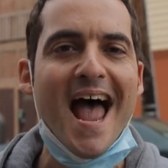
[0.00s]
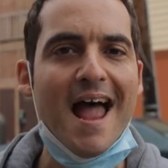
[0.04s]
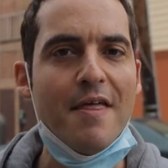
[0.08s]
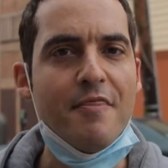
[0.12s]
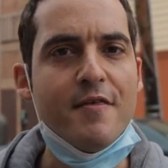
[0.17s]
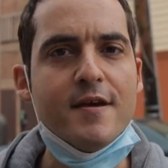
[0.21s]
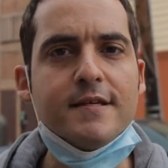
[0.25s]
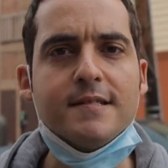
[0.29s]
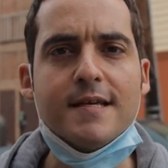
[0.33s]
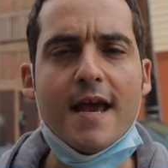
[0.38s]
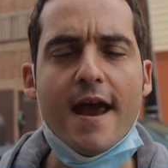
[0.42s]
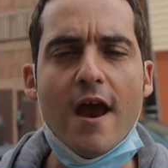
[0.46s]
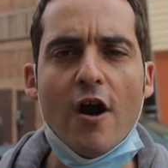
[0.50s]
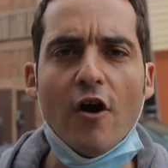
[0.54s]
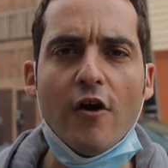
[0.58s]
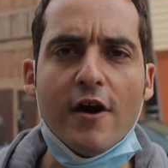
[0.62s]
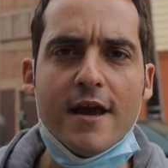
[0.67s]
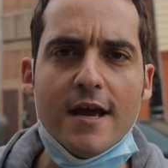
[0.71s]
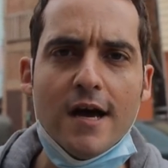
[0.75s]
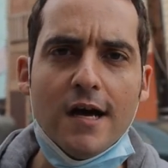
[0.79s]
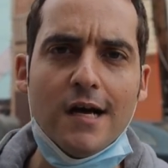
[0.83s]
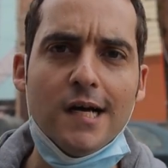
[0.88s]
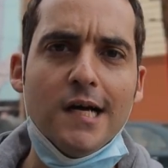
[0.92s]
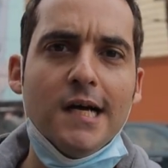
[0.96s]
And this
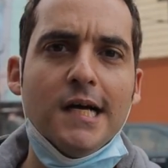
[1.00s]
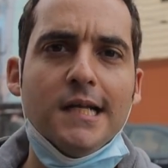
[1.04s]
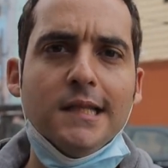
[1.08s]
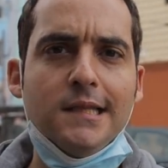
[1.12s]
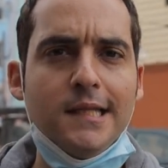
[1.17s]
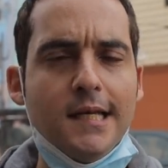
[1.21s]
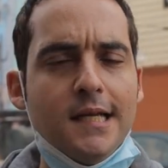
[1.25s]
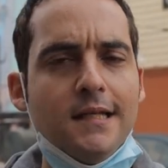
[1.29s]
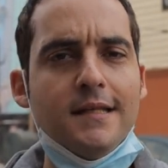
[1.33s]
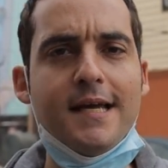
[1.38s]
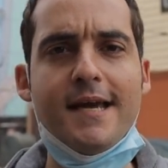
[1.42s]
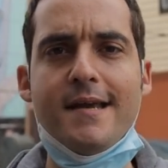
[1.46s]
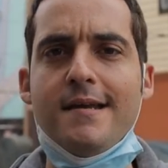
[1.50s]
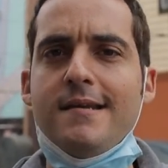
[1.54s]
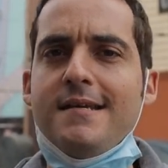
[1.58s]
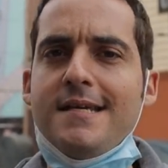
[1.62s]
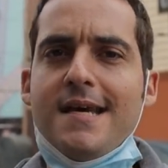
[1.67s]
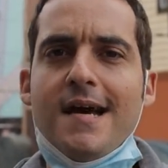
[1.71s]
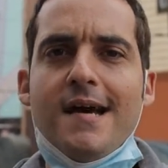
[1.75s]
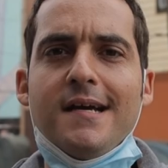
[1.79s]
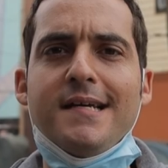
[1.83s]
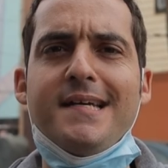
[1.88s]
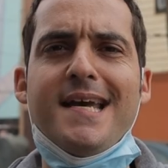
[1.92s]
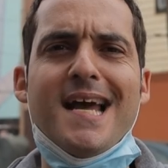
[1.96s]
area, Little
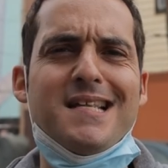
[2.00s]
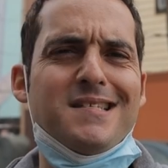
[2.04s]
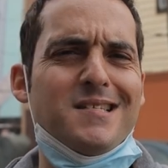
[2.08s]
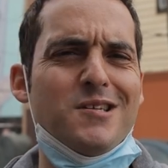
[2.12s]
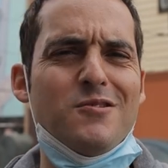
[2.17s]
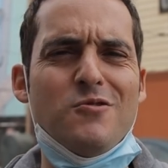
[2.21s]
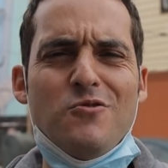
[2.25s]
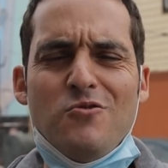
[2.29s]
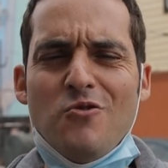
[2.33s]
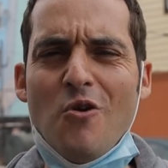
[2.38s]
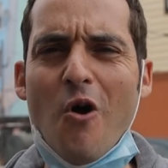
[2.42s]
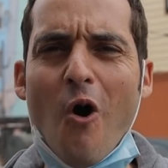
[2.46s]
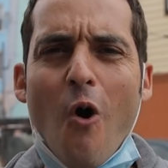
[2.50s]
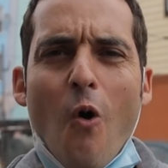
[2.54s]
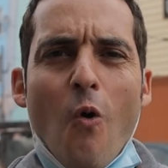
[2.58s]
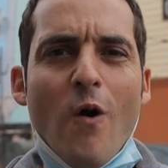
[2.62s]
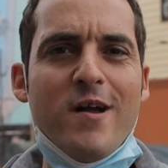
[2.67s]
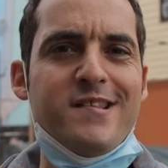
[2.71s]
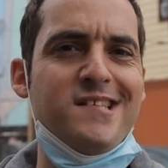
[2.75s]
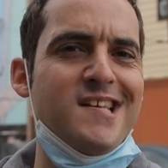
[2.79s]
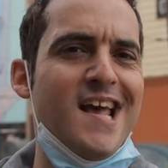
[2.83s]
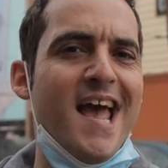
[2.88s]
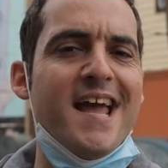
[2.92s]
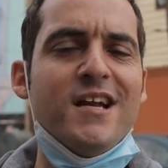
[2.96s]
India, gets
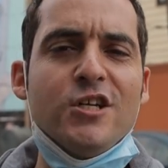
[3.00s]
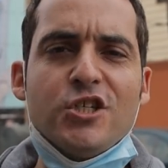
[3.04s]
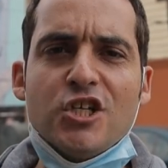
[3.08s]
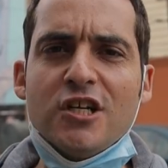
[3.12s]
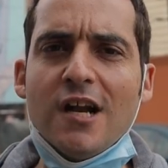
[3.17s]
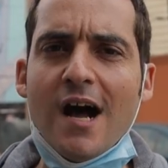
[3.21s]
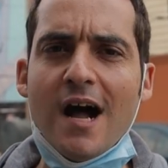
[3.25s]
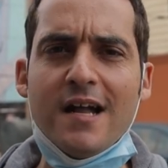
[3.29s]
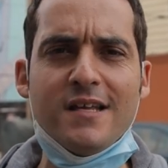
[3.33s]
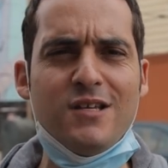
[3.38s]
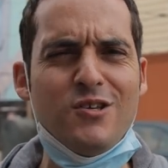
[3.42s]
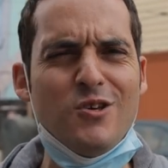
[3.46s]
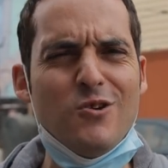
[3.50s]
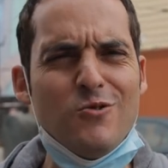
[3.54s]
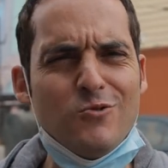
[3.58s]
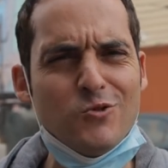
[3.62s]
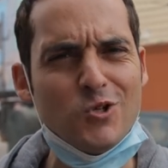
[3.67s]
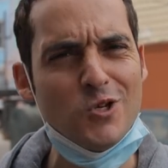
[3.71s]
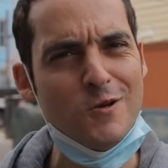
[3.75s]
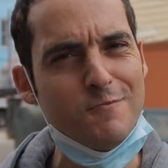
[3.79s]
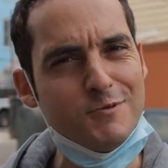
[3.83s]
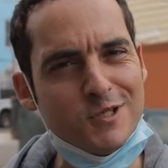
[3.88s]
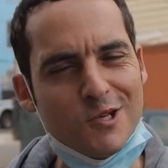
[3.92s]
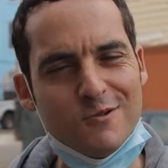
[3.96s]
no attention on
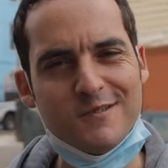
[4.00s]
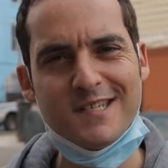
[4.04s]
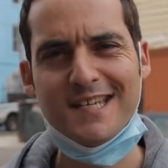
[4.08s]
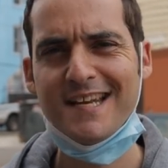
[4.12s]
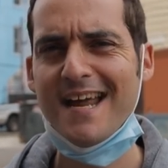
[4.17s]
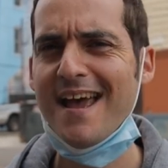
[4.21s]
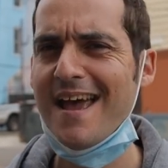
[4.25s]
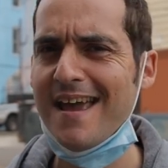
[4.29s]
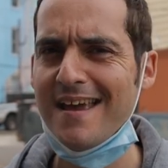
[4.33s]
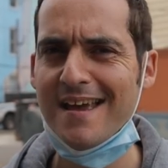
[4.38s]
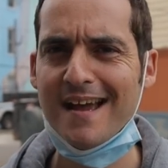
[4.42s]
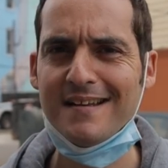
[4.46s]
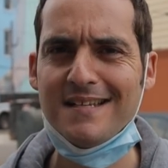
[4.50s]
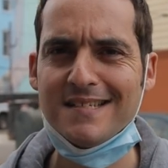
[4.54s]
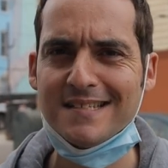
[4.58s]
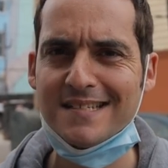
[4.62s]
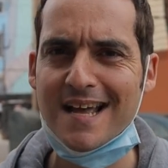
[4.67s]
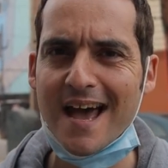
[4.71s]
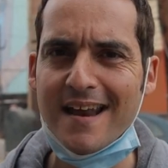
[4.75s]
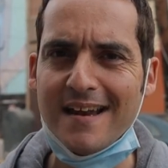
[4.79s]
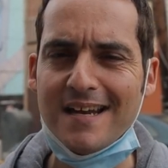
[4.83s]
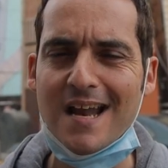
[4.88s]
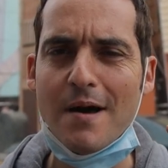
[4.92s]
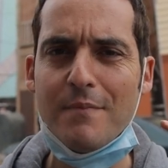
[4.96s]
YouTube. So today I
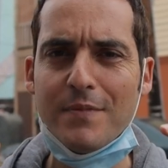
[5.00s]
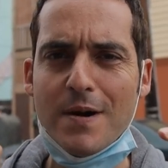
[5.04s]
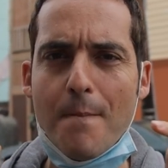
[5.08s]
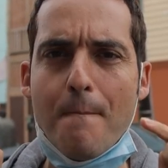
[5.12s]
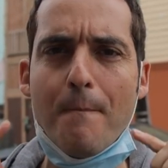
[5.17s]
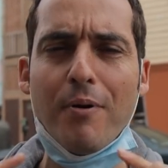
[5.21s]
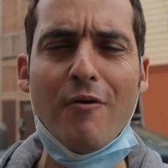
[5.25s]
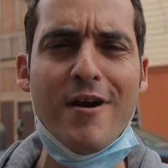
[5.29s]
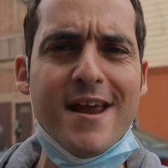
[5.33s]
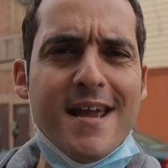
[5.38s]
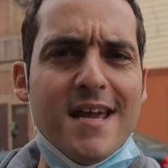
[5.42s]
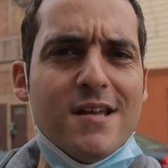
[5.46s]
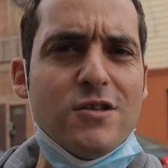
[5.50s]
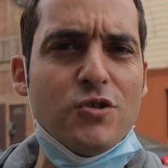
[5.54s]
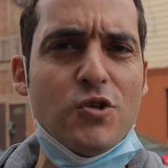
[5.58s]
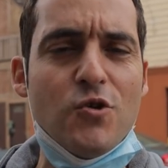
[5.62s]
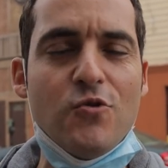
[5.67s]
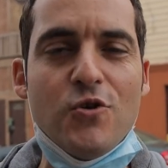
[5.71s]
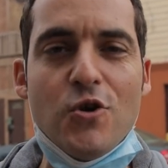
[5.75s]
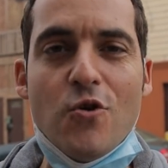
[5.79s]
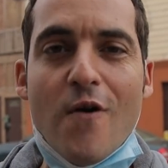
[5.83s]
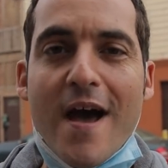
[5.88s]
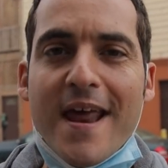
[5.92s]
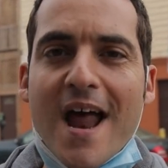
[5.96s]
decided I'm gonna bring it
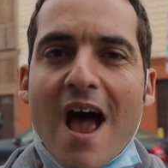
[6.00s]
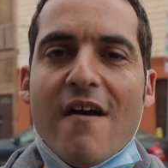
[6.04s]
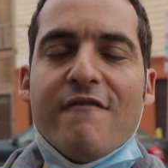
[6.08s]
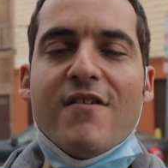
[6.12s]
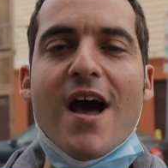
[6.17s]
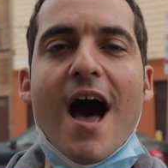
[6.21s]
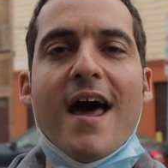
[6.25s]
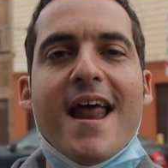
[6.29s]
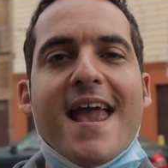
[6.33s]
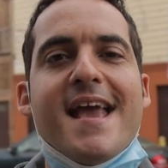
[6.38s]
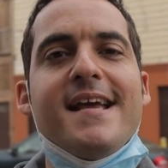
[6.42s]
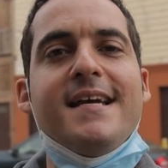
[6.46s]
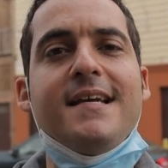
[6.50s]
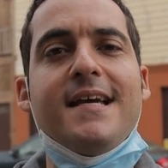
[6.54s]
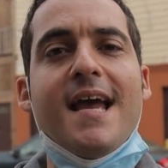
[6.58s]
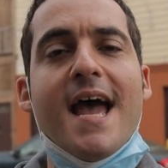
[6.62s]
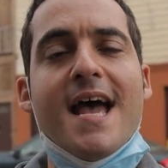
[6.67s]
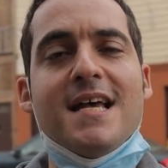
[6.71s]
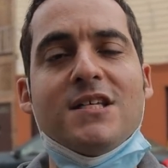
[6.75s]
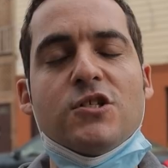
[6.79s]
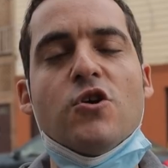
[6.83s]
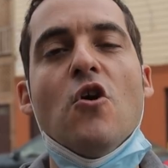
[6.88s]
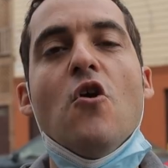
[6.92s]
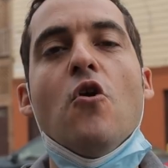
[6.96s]
to you and I've got a
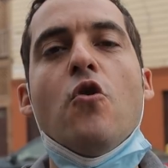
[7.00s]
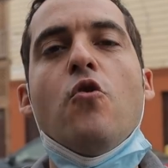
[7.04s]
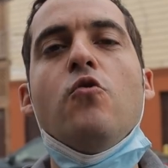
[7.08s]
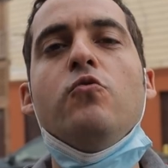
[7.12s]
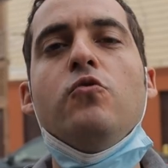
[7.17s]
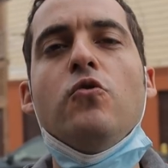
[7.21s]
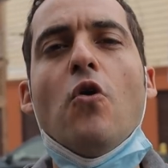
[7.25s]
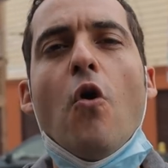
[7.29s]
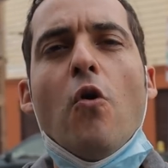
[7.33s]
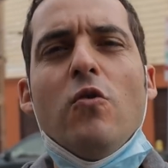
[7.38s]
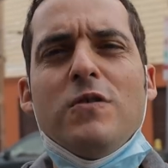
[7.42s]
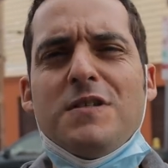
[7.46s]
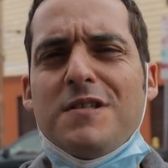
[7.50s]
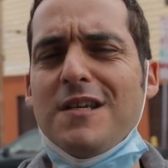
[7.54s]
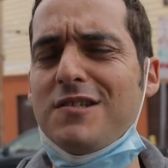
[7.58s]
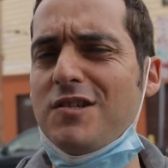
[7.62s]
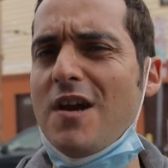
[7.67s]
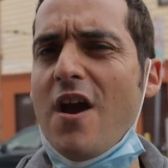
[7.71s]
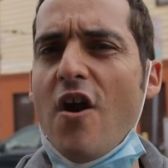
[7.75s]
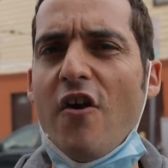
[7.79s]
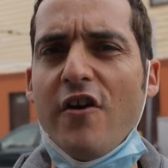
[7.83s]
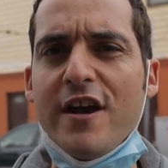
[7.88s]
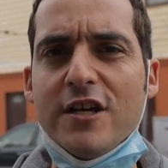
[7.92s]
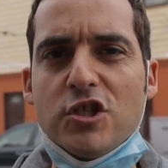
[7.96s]
guest who knows
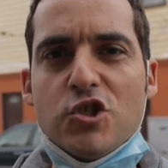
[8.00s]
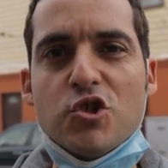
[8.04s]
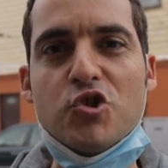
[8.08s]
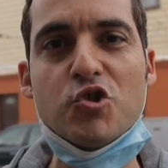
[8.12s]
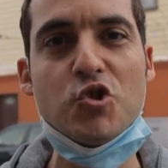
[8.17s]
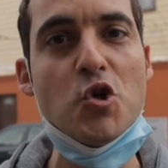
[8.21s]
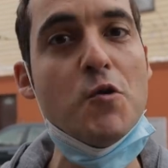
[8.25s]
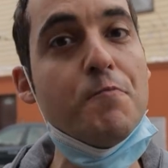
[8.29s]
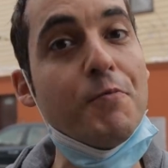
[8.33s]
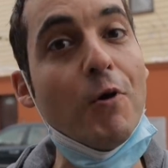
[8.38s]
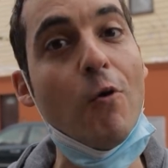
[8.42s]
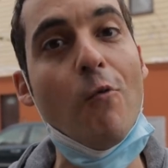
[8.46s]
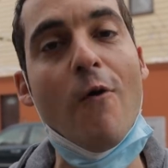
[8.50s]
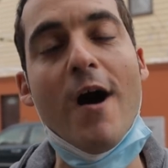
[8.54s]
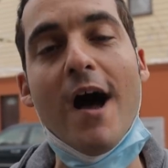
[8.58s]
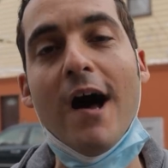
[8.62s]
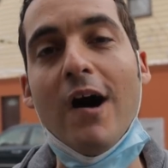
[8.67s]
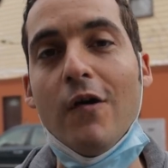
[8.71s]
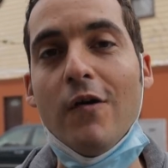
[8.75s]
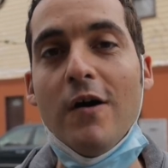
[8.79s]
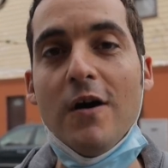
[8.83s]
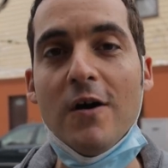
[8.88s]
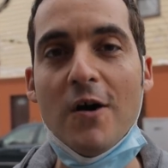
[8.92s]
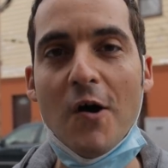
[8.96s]
this area super
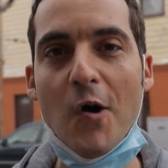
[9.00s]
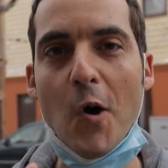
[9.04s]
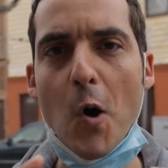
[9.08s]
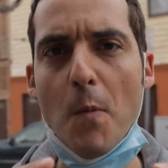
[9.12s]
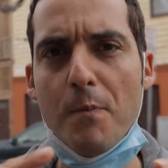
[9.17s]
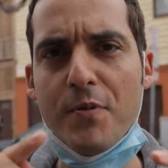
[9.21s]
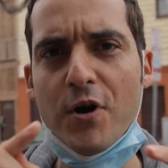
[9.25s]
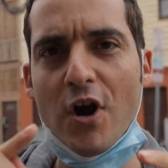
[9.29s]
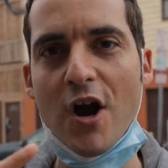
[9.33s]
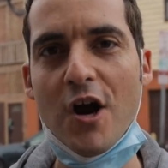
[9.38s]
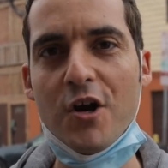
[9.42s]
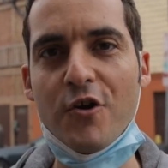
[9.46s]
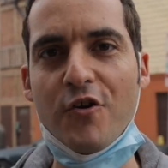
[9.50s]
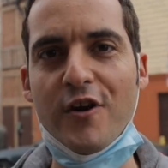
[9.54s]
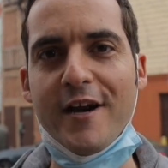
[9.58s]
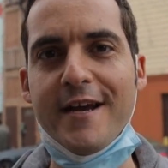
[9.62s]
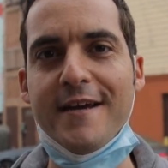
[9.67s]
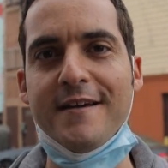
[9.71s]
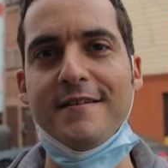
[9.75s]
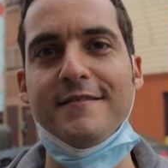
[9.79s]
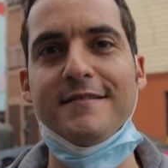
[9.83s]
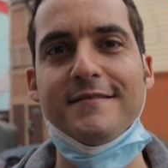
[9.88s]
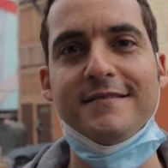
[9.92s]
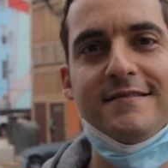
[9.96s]
well. Hope you're
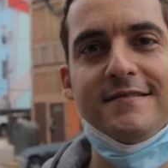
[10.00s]
hungry.